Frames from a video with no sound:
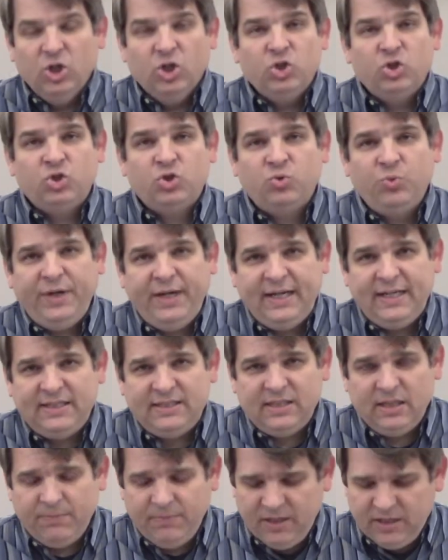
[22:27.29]

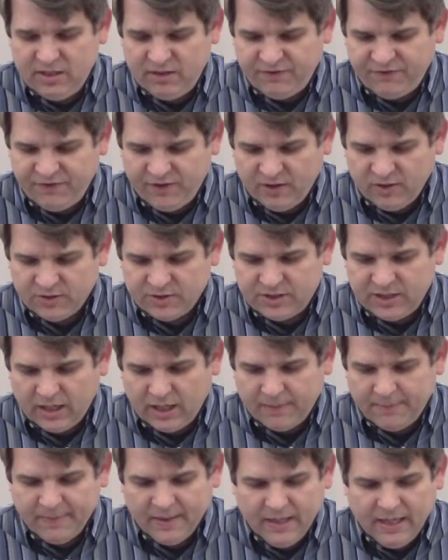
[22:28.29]
squeezed them into Pharaoh's
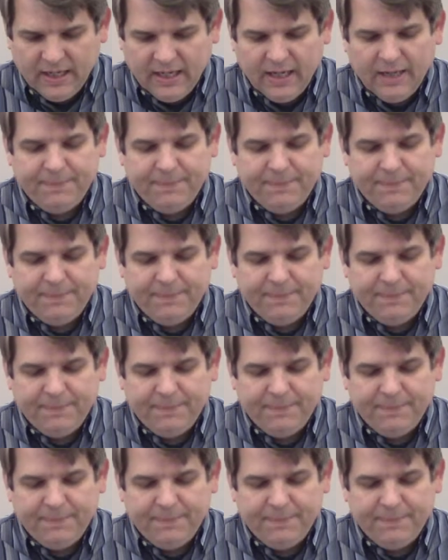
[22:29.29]
cup,